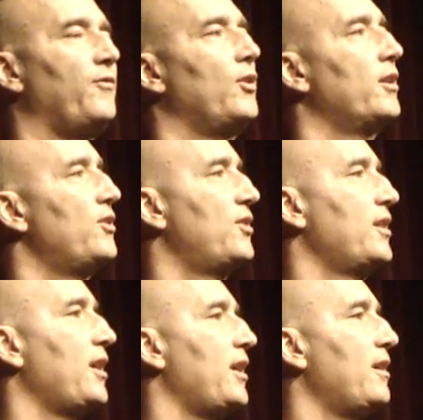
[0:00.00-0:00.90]
if you could
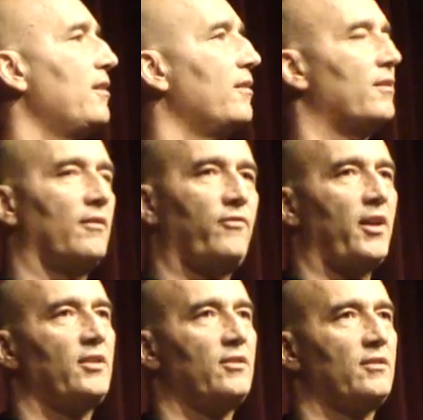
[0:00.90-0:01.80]
see the
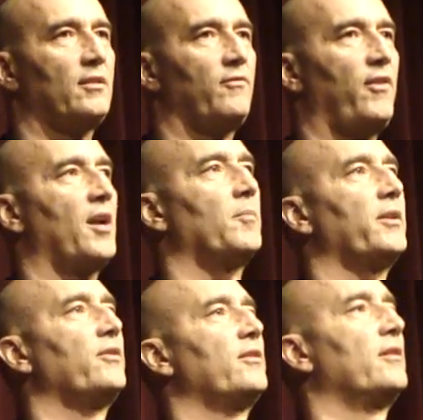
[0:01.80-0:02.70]
faces of the
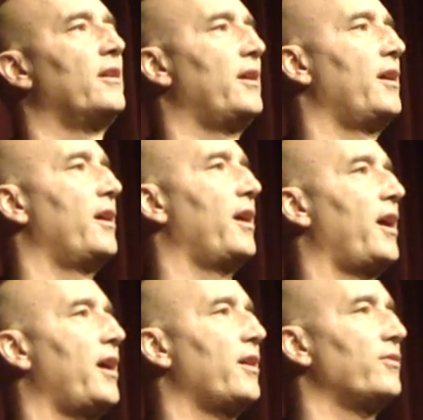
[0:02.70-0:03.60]
families
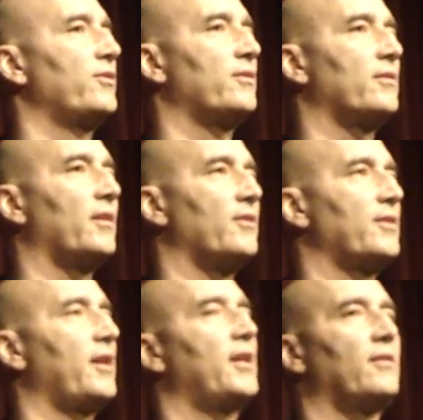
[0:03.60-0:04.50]
as
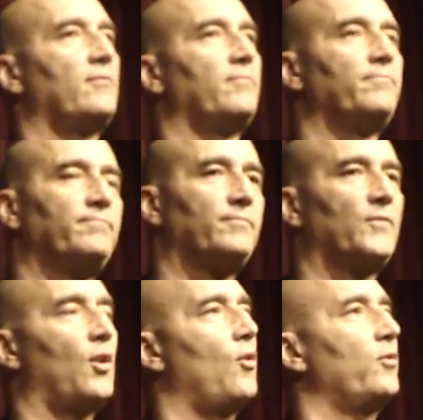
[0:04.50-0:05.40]
they get
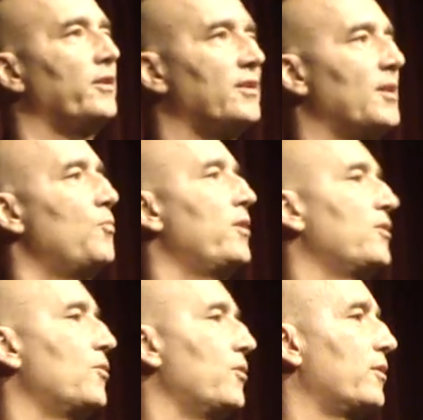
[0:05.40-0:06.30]
told that someone's
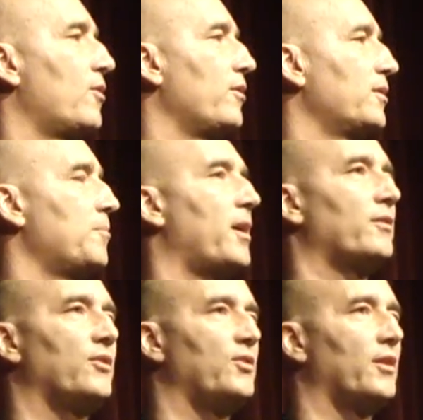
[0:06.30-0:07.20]
going across the line
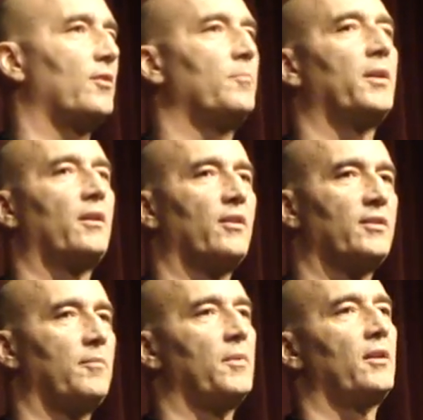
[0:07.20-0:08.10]
to jail because
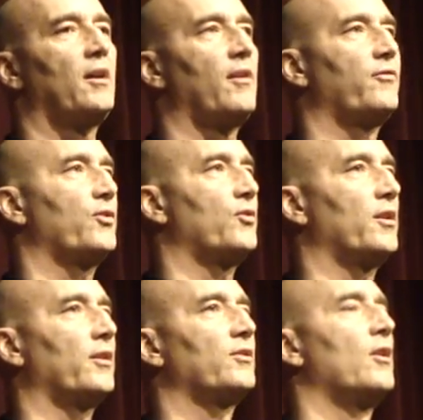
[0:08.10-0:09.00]
they've been caught for
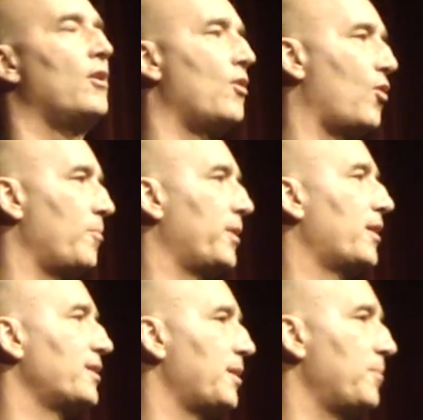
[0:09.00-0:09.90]
drugs, or
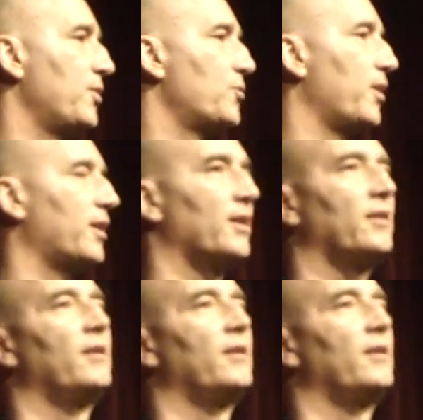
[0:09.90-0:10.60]
because they've been drinking,